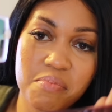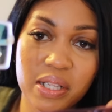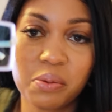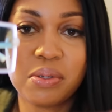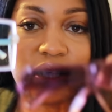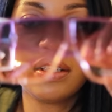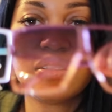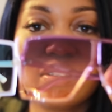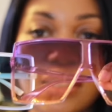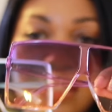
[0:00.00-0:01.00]

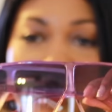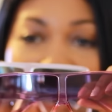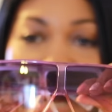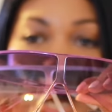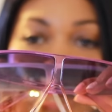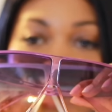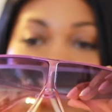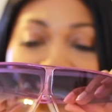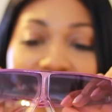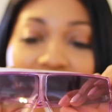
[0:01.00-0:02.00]
millimeters,
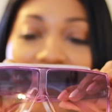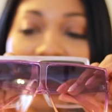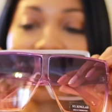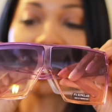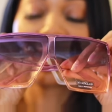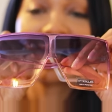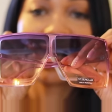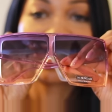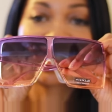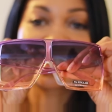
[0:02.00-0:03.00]
these are like
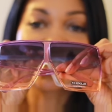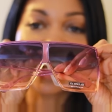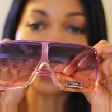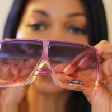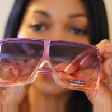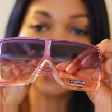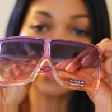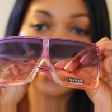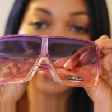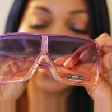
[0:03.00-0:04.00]
slightly,